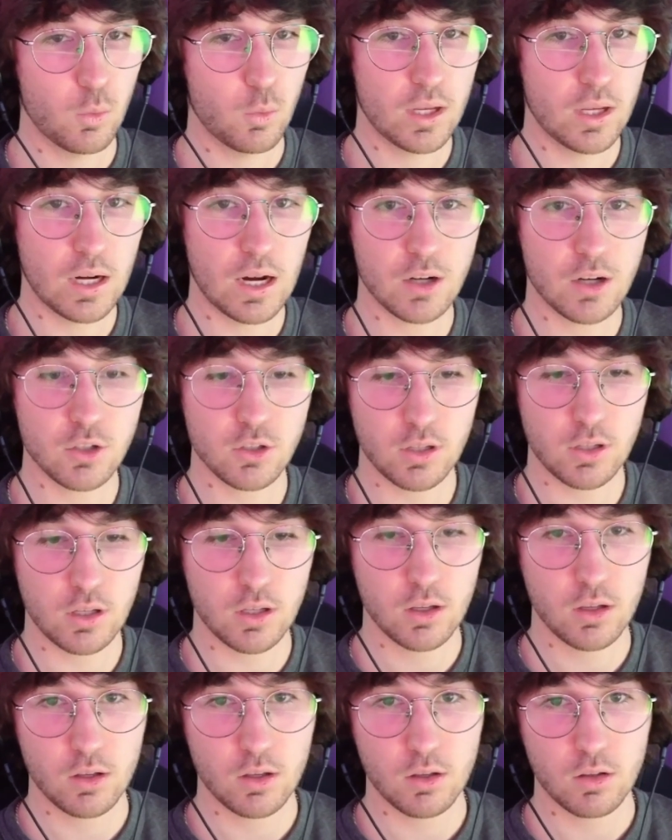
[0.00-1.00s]
actually
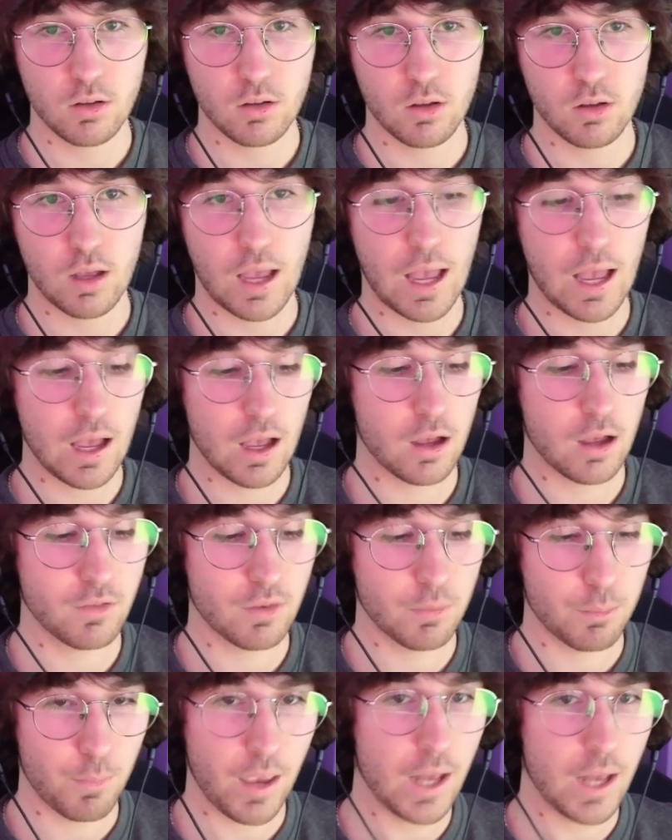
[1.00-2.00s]
have
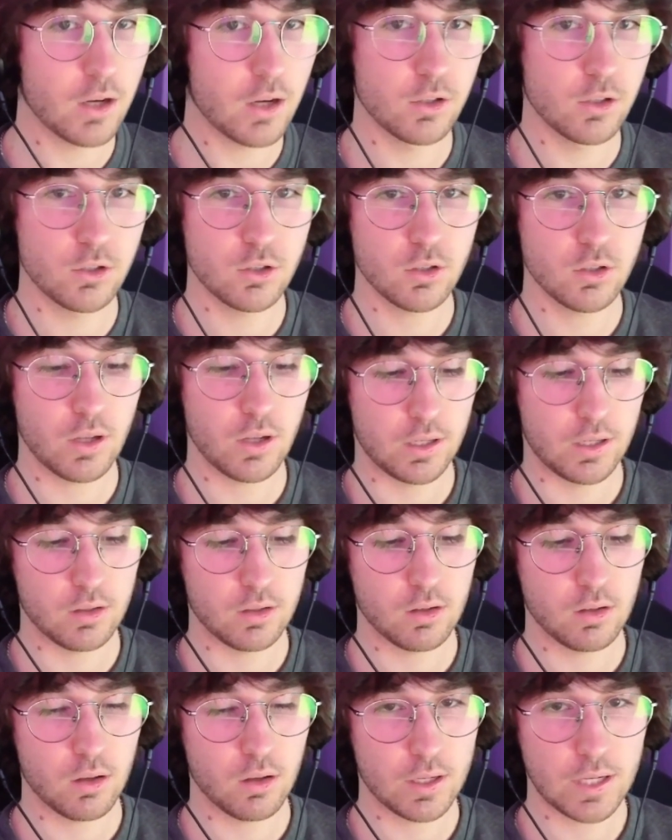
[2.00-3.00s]
and manage like
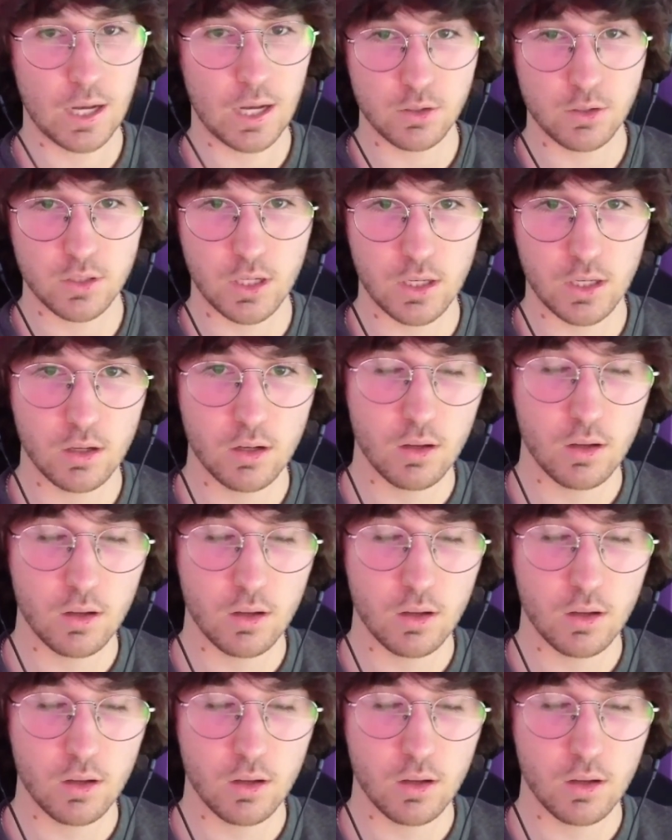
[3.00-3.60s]
account state.